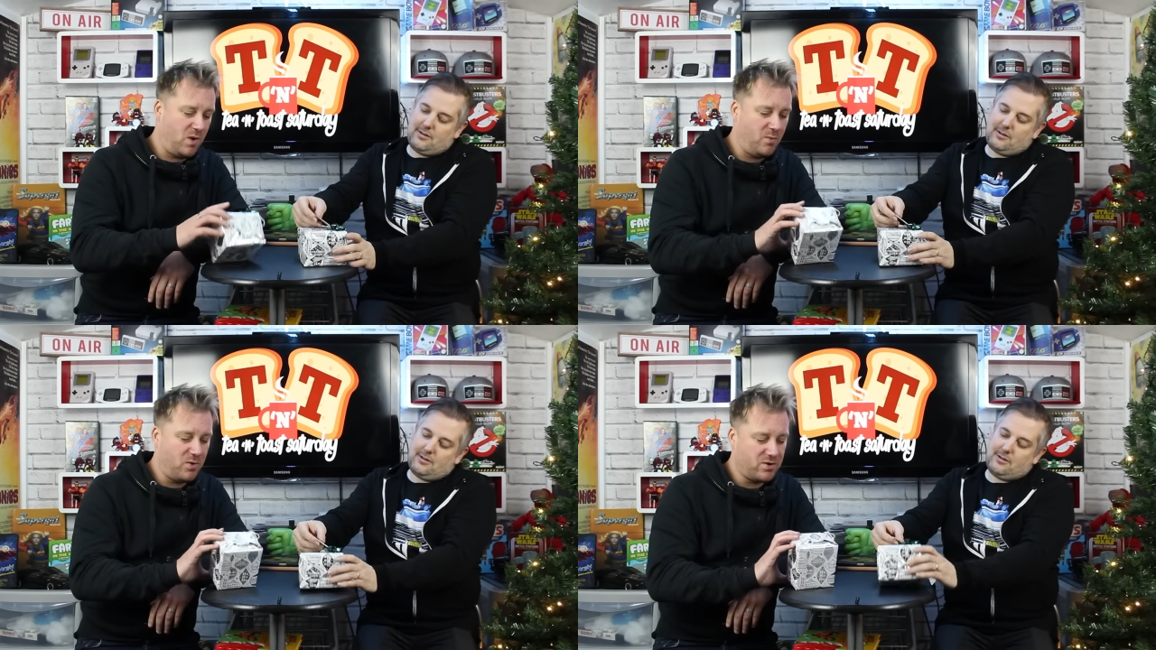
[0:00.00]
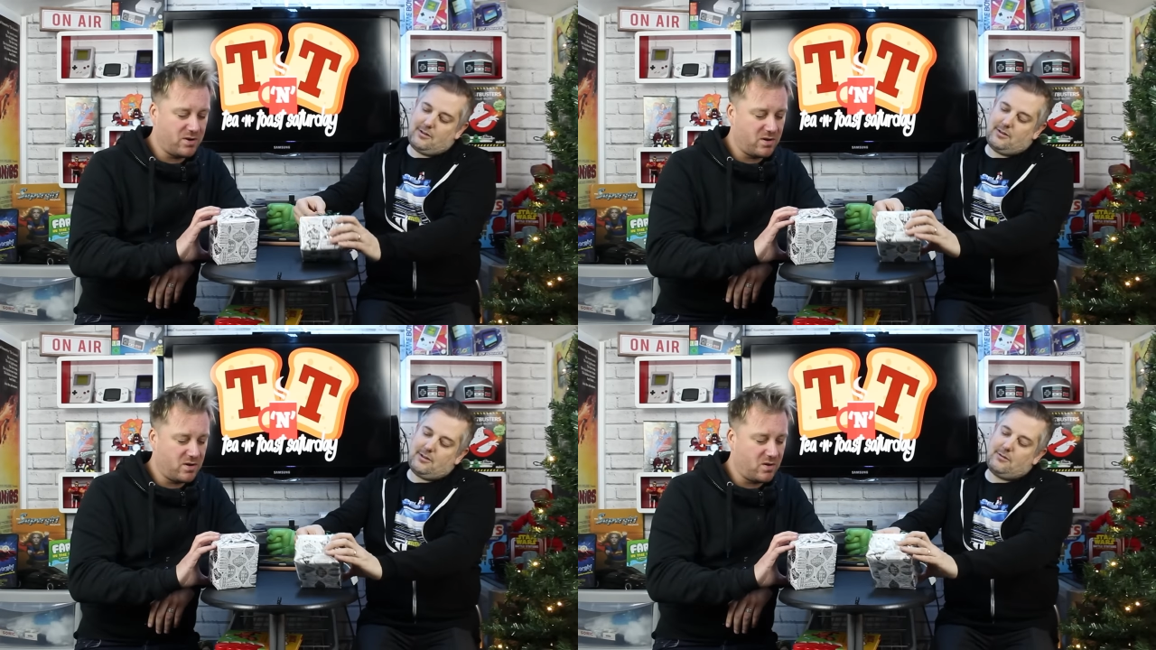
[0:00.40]
Speaker 1: I'm
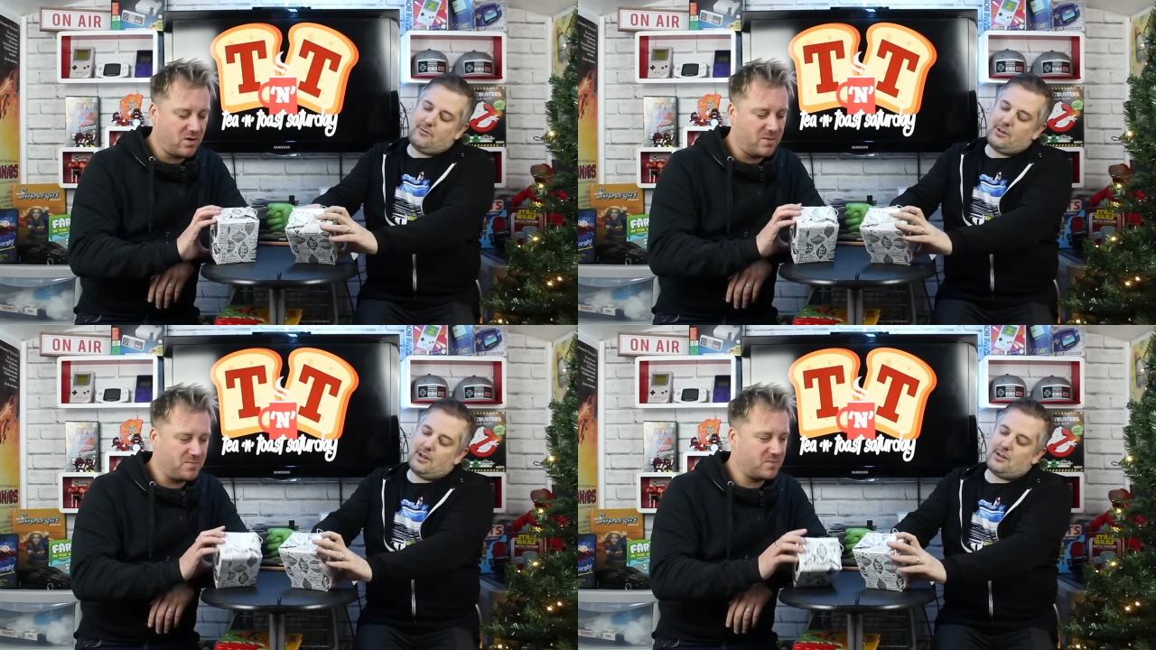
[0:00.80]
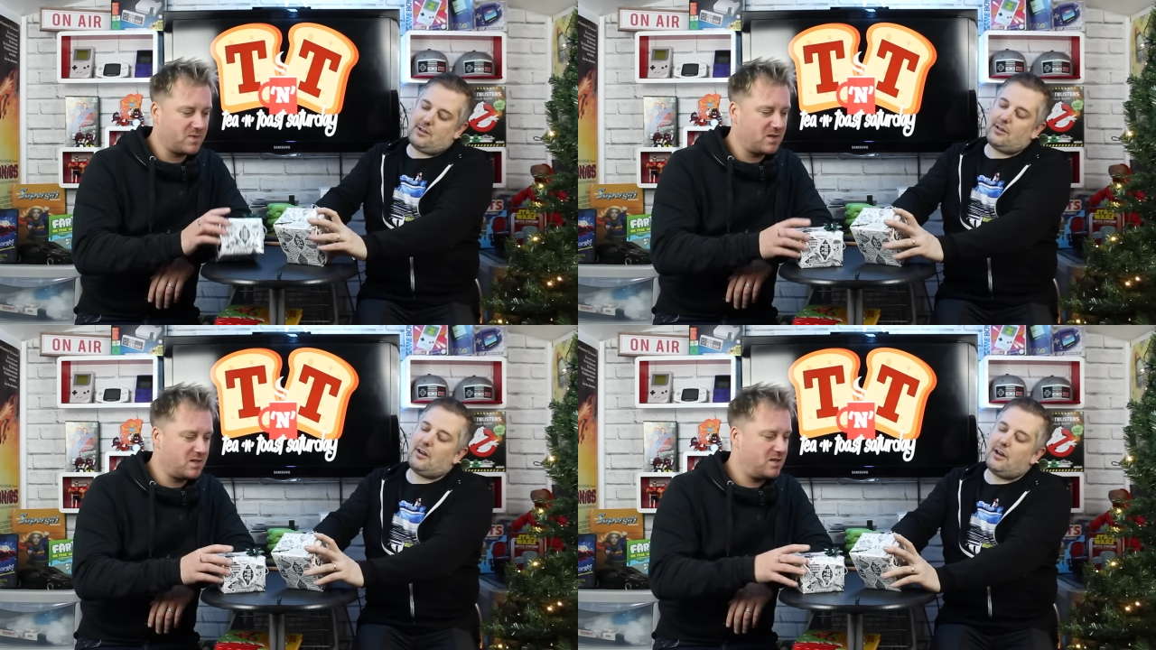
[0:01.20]
wondering to
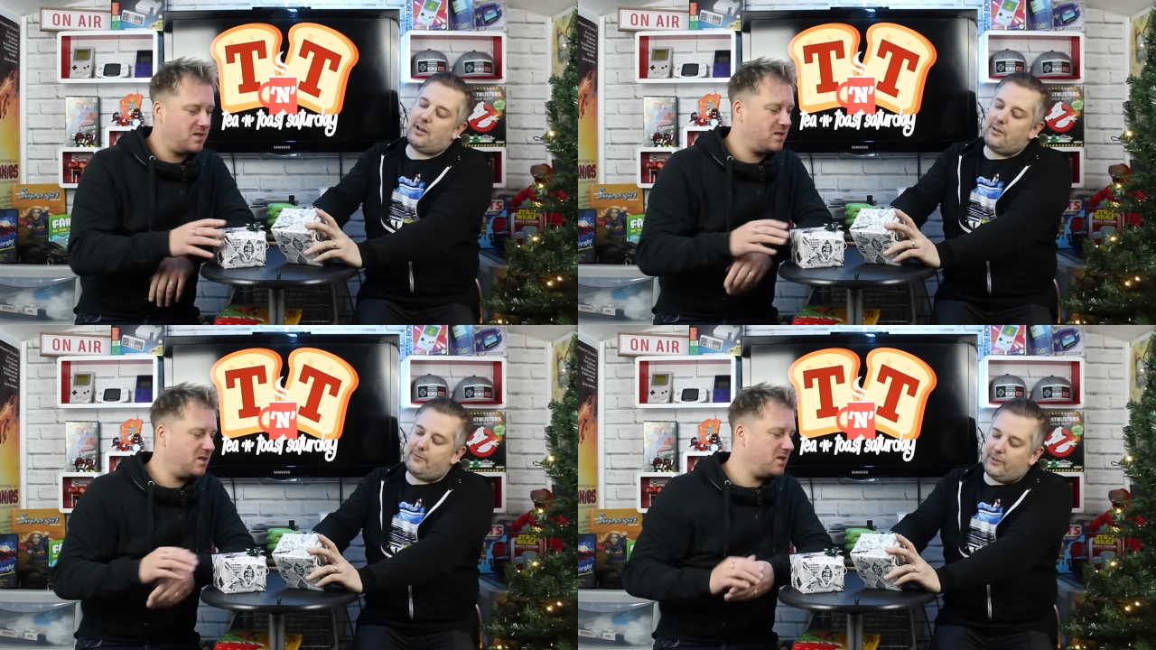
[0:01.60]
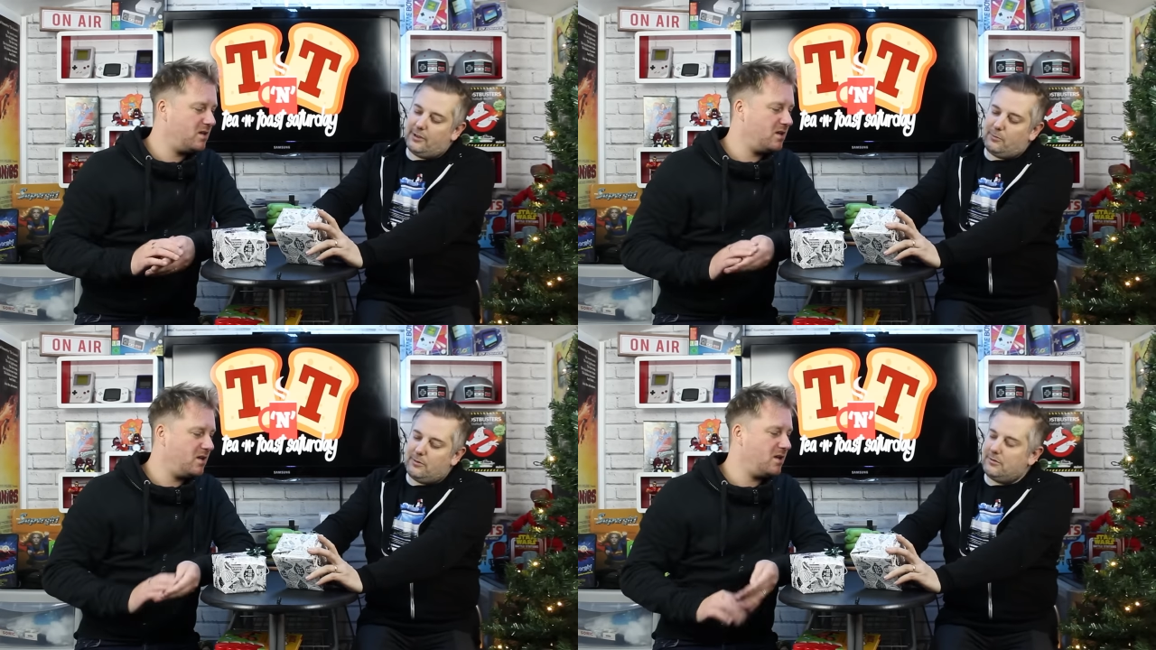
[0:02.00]
Jason I love
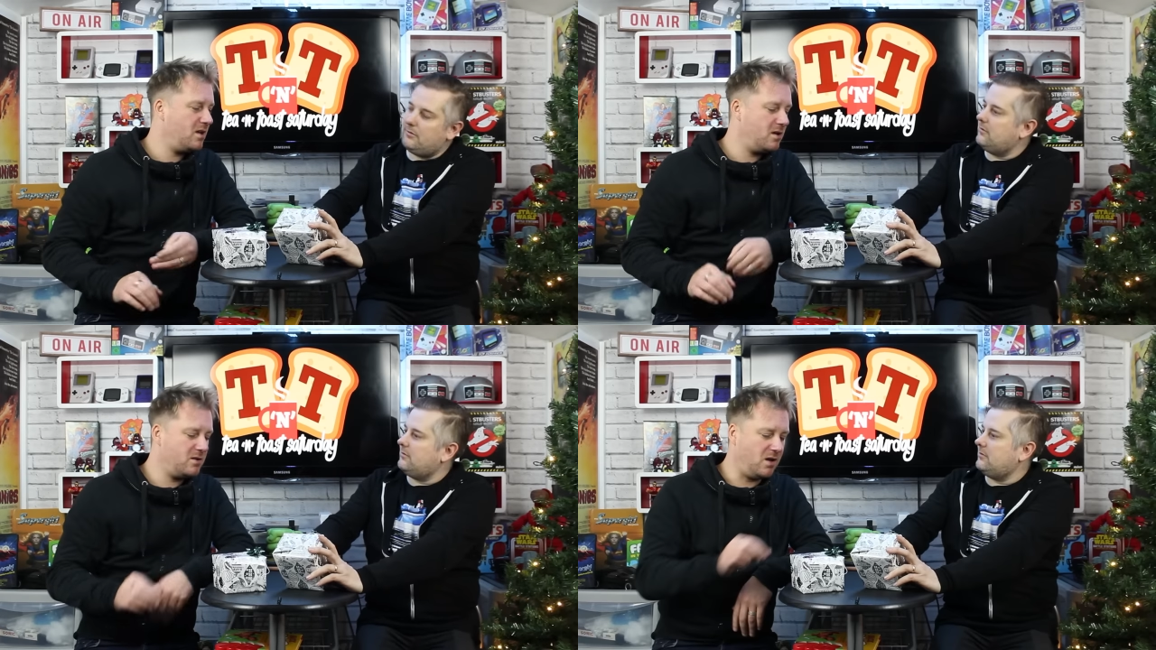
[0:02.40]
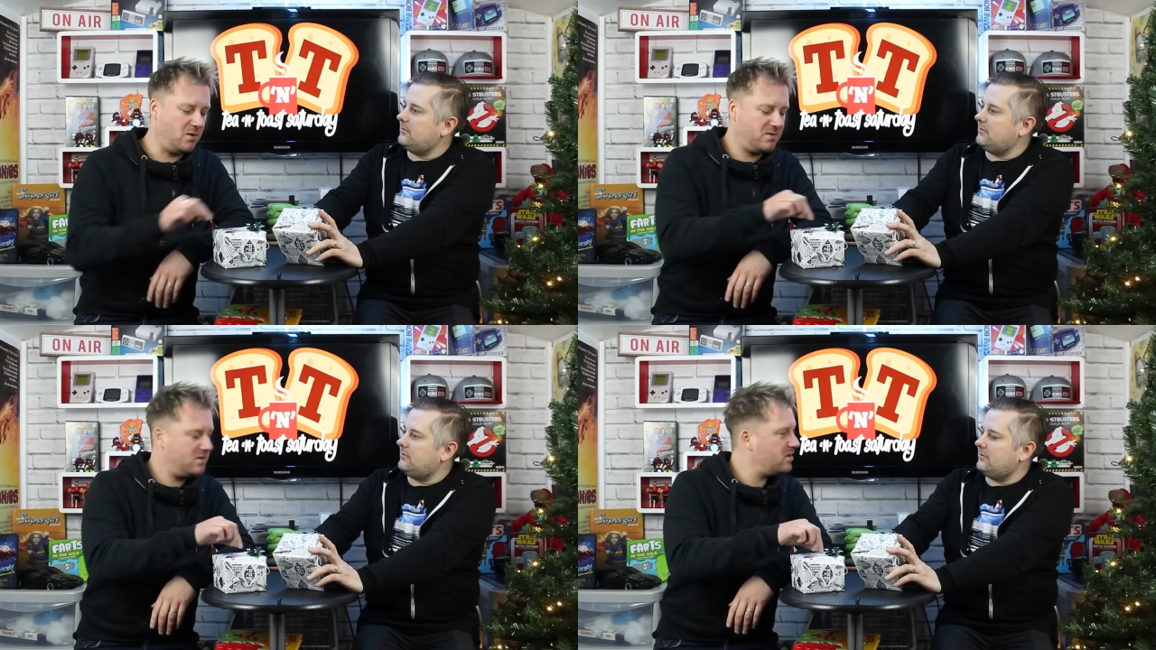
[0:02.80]
you
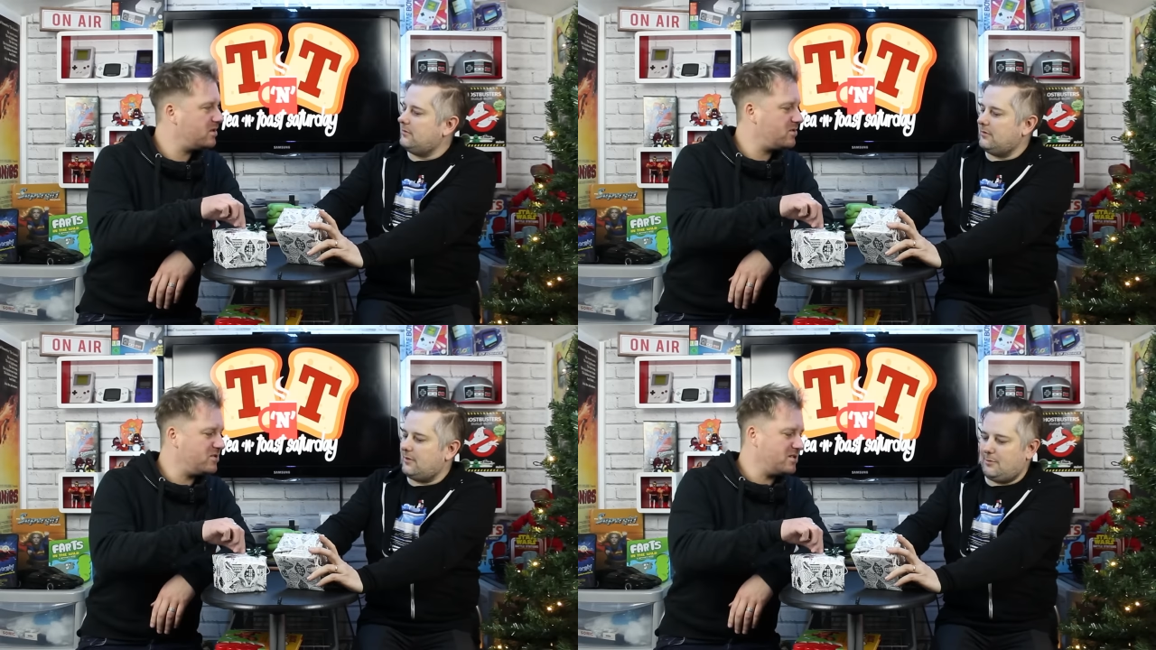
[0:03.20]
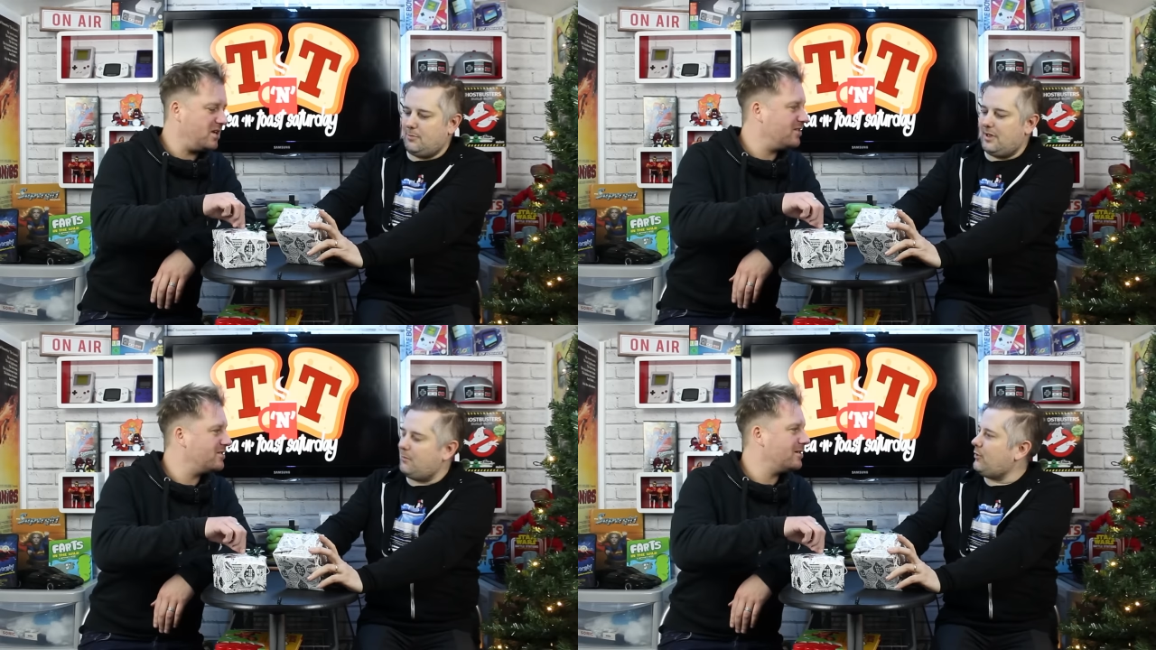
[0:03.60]
no doesn't
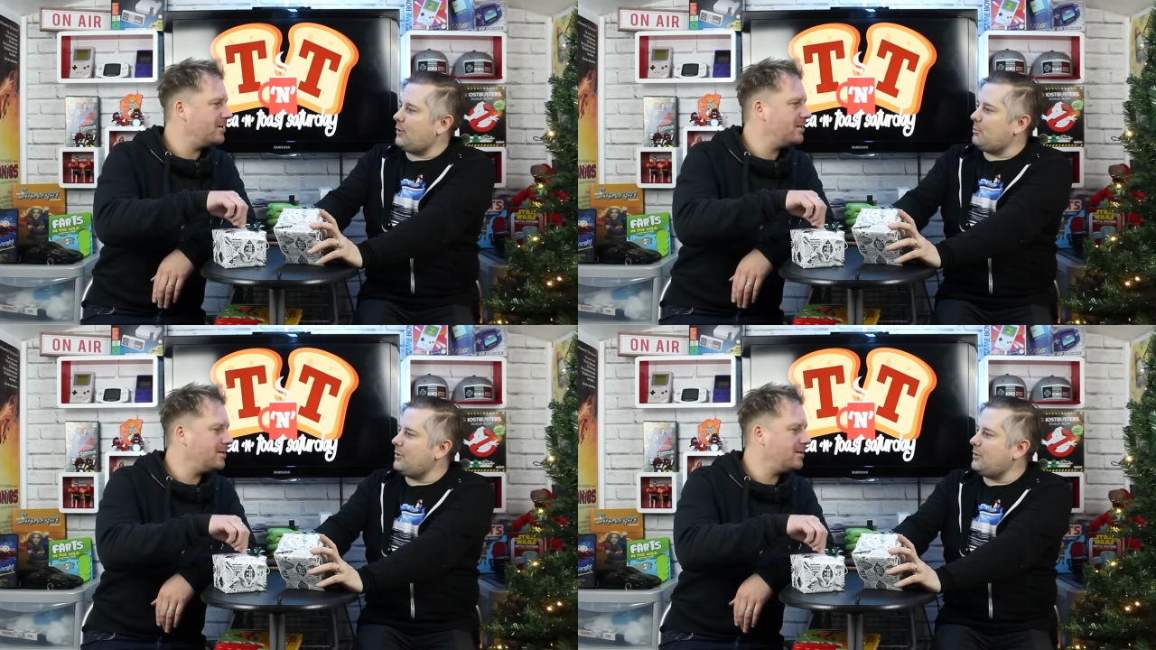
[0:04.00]
say, does it?